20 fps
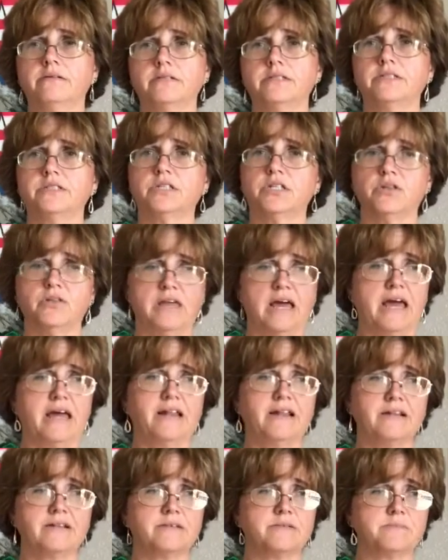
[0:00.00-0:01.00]
so
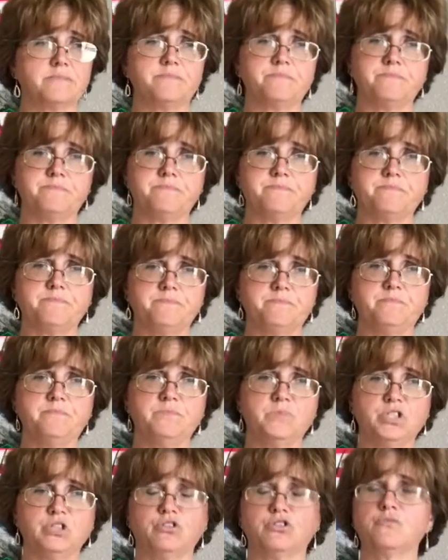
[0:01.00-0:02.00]
that
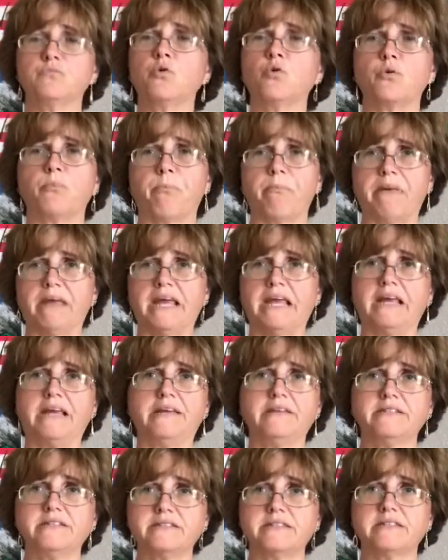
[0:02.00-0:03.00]
there's more
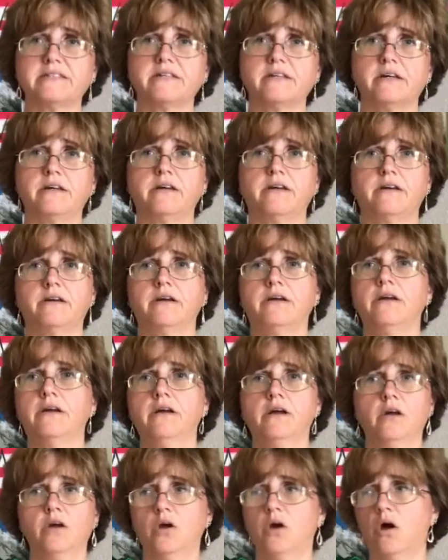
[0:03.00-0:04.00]
peace,
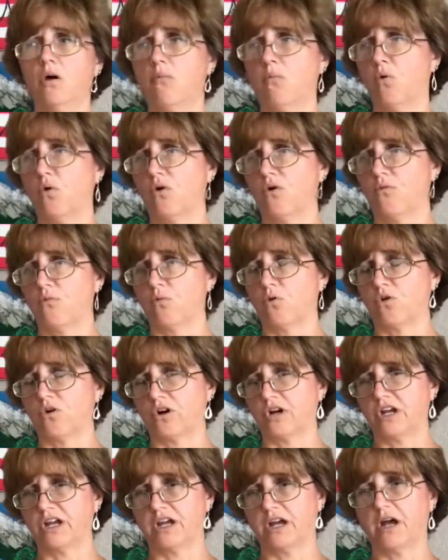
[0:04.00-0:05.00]
more,
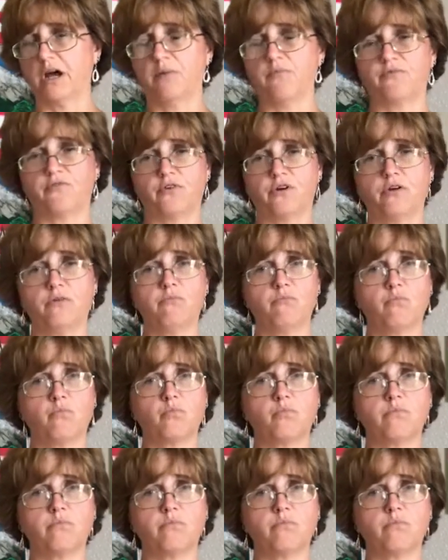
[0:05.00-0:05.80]
more comfort,